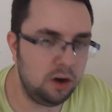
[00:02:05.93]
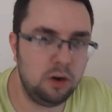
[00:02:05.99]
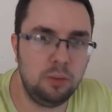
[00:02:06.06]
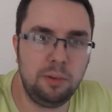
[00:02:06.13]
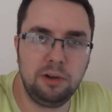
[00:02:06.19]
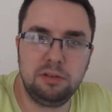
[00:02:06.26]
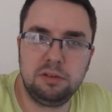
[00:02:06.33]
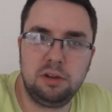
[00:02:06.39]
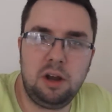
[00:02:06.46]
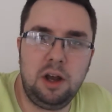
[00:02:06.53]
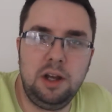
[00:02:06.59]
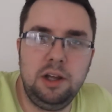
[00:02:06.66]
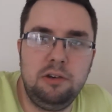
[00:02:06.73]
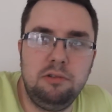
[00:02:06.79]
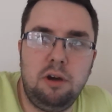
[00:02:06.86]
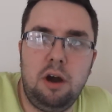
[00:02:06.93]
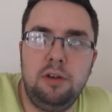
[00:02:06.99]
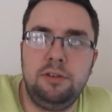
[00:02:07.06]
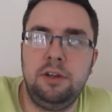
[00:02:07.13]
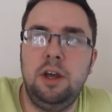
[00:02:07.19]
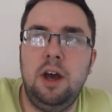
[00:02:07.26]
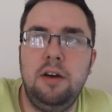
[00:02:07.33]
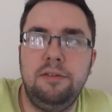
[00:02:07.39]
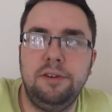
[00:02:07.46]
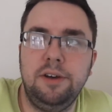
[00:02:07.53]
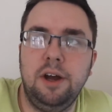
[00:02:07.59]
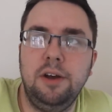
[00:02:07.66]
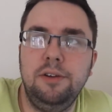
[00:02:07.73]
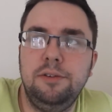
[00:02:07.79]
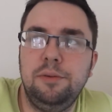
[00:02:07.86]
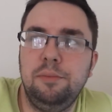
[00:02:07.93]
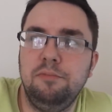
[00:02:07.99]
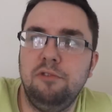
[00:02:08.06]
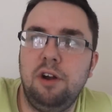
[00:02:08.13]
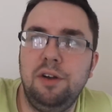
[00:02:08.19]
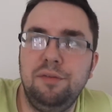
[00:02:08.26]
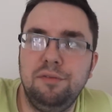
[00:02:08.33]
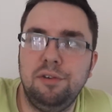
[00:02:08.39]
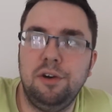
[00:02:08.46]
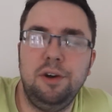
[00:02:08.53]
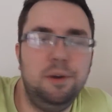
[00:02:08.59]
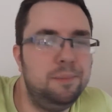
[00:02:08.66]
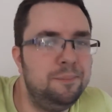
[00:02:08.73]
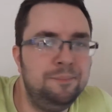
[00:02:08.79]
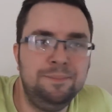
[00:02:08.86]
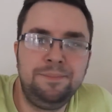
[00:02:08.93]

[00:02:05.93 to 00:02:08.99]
Almost slightly grassy, earthy notes running through.